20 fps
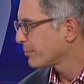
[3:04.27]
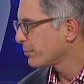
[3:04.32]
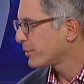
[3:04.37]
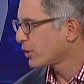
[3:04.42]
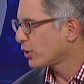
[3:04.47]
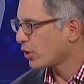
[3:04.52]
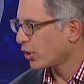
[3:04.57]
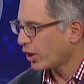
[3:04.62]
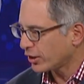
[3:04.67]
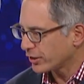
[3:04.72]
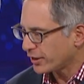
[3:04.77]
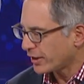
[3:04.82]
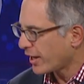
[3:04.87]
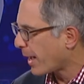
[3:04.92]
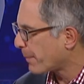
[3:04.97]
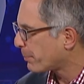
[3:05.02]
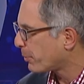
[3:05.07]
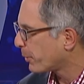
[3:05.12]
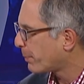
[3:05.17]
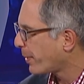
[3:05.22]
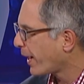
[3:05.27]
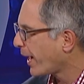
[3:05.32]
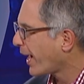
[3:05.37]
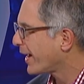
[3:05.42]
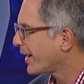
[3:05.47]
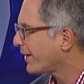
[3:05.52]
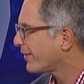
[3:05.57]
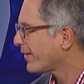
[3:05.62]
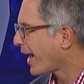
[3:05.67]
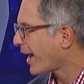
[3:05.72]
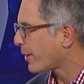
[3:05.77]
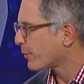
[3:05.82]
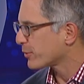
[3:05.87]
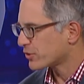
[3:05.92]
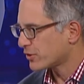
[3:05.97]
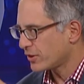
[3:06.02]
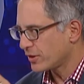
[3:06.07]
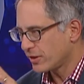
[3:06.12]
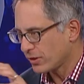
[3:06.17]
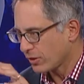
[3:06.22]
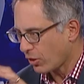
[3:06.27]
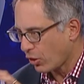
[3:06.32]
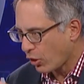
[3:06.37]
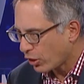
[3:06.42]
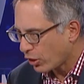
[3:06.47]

You called it Apple Pay, and that was the